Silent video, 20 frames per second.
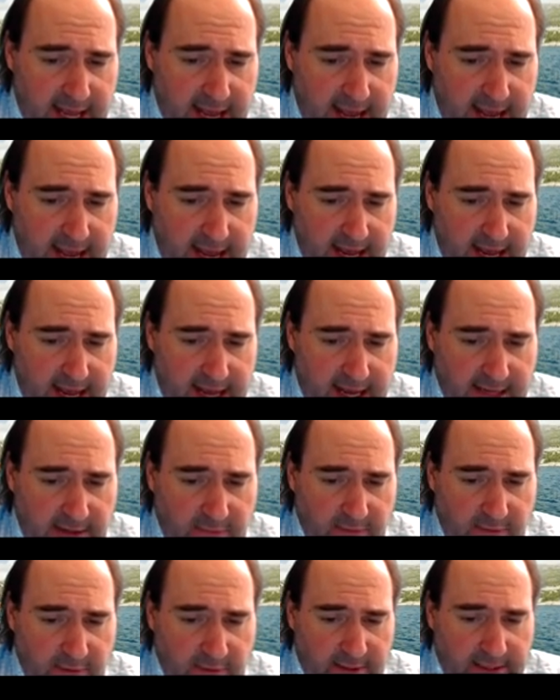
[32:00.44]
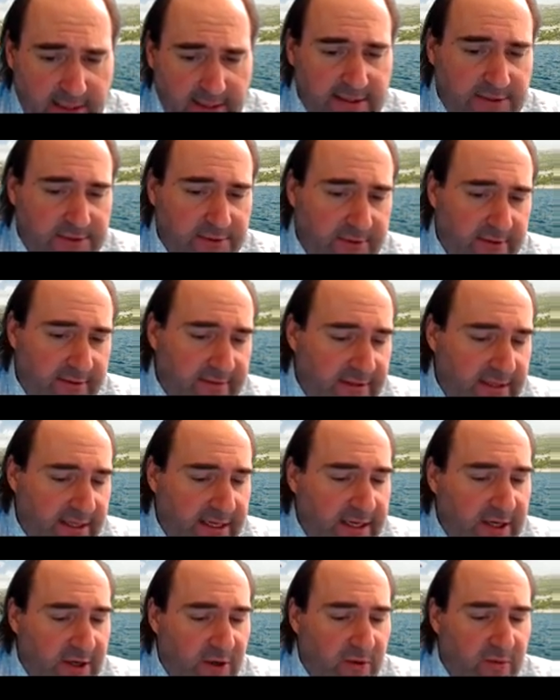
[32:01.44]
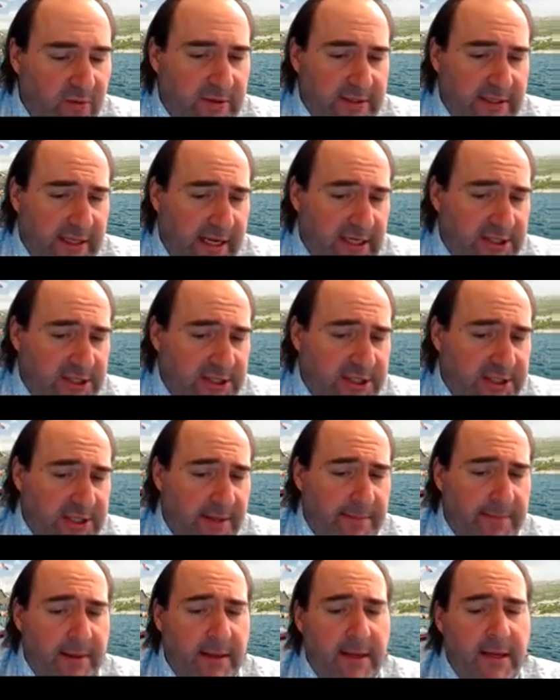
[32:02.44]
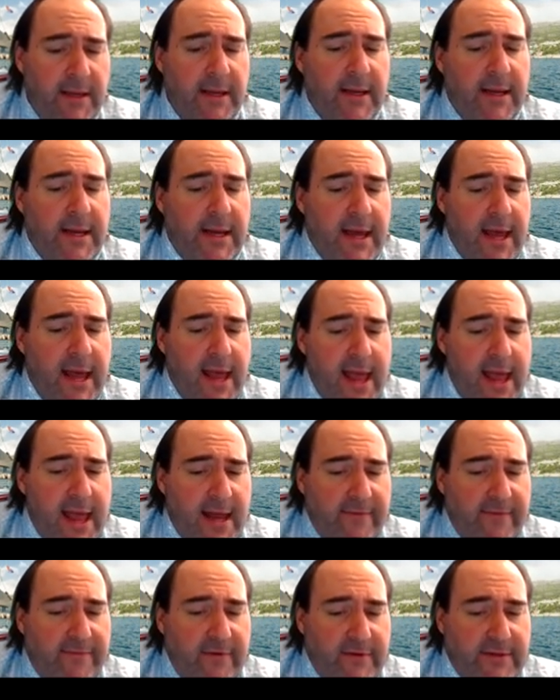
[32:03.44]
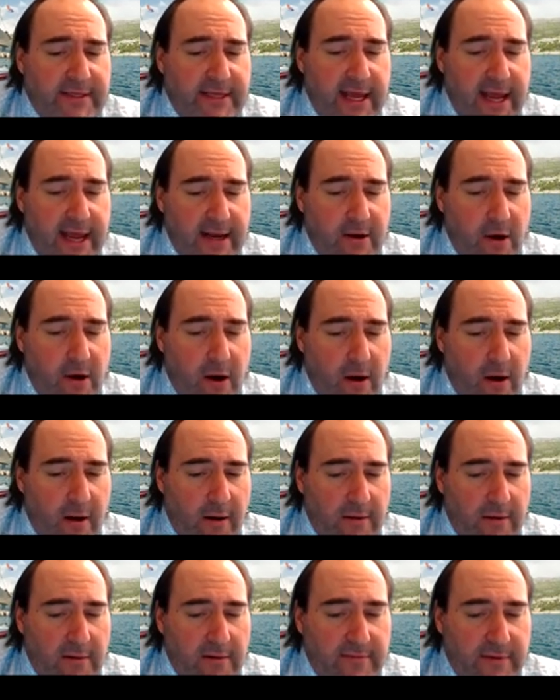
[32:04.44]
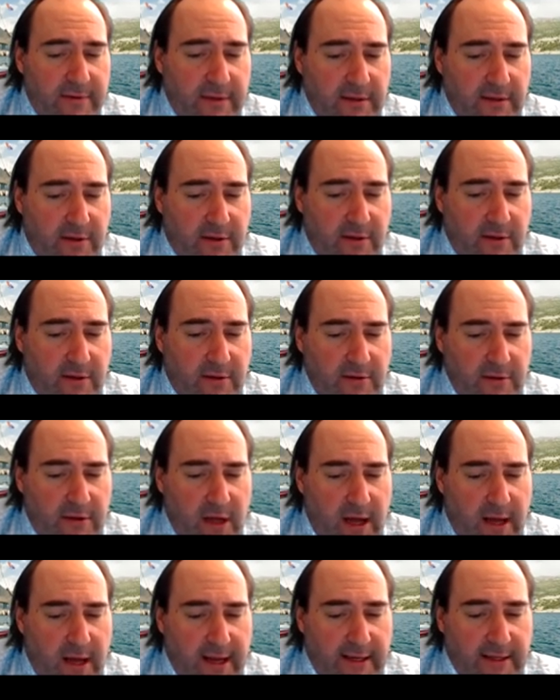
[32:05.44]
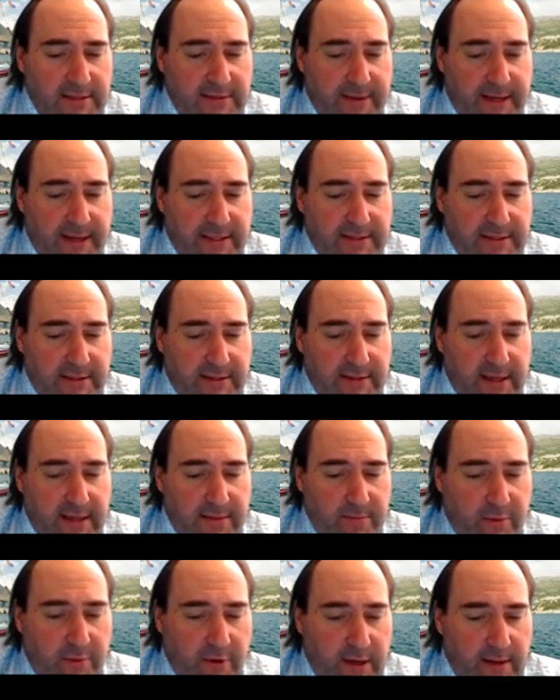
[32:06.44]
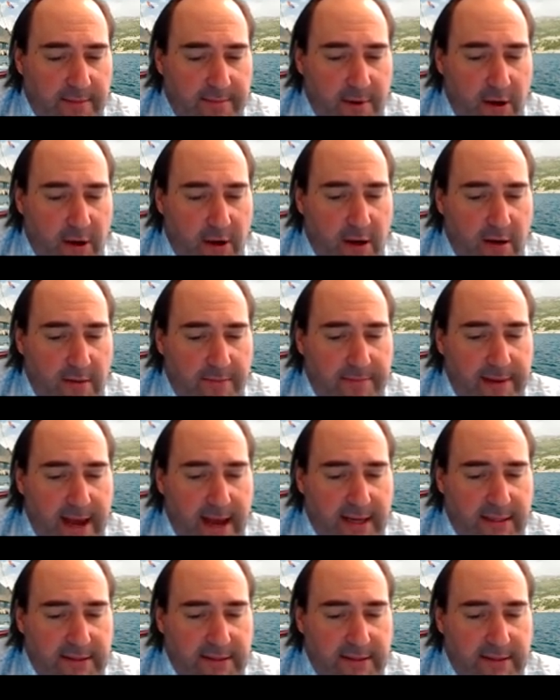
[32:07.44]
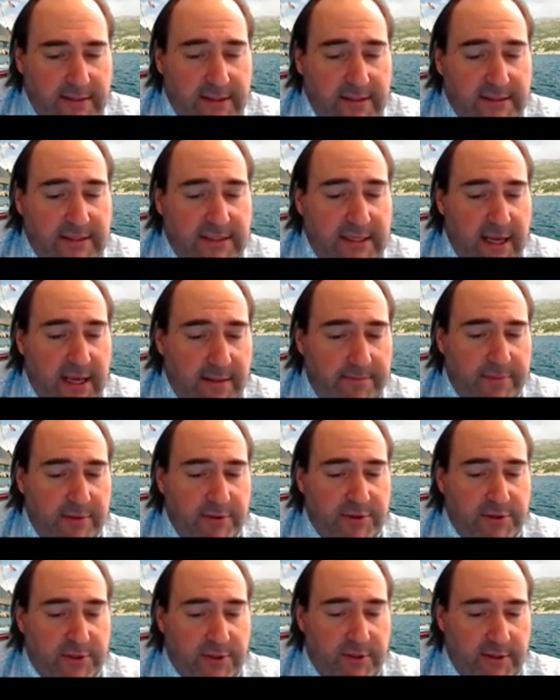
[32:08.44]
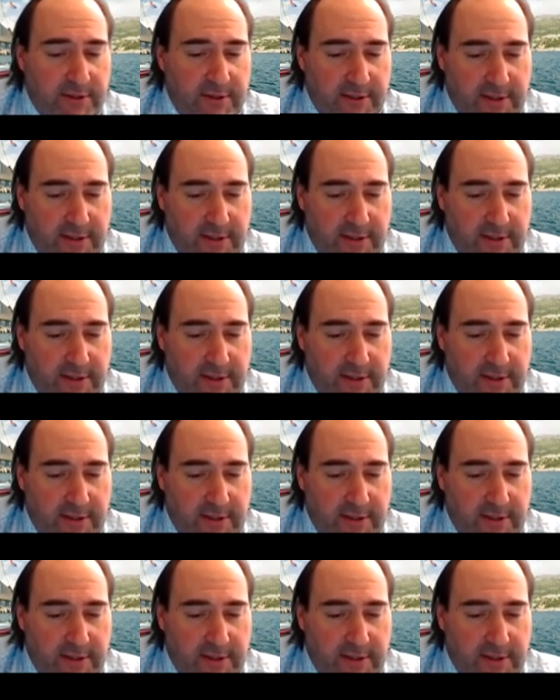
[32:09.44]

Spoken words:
and we'll get this sort of linear relationship. And if you take all of the lines basically and bring them all back to the temperature,